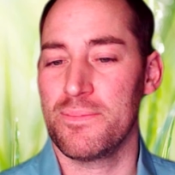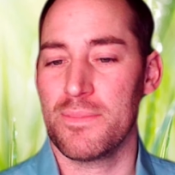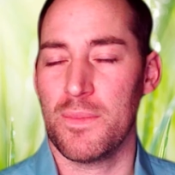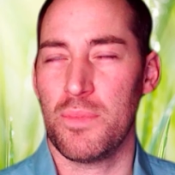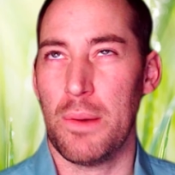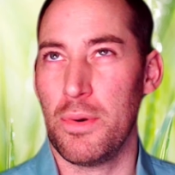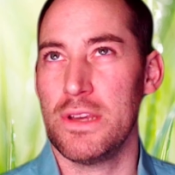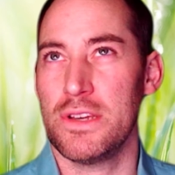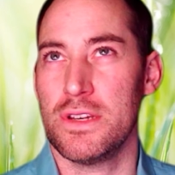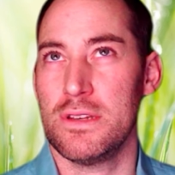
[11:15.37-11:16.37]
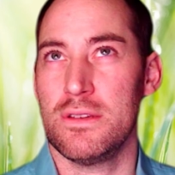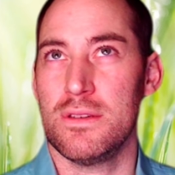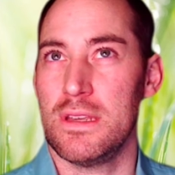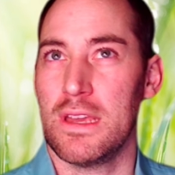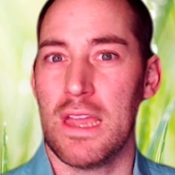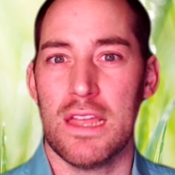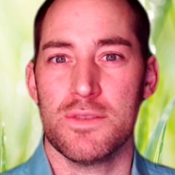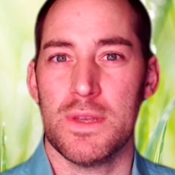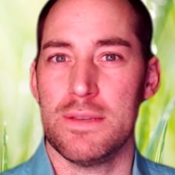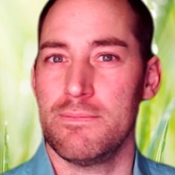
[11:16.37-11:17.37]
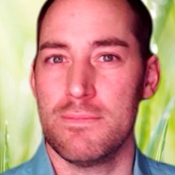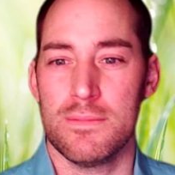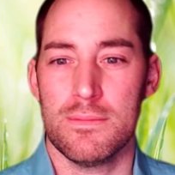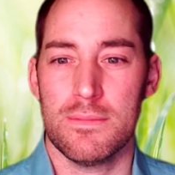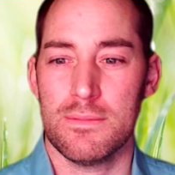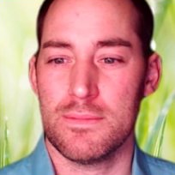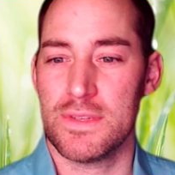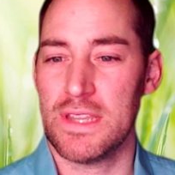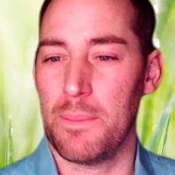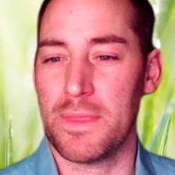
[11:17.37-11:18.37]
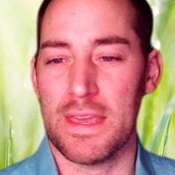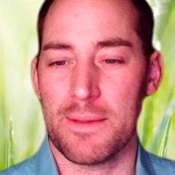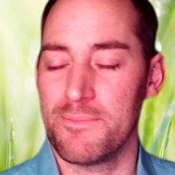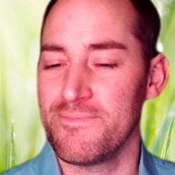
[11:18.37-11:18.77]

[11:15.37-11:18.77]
Preparation, engagement, something.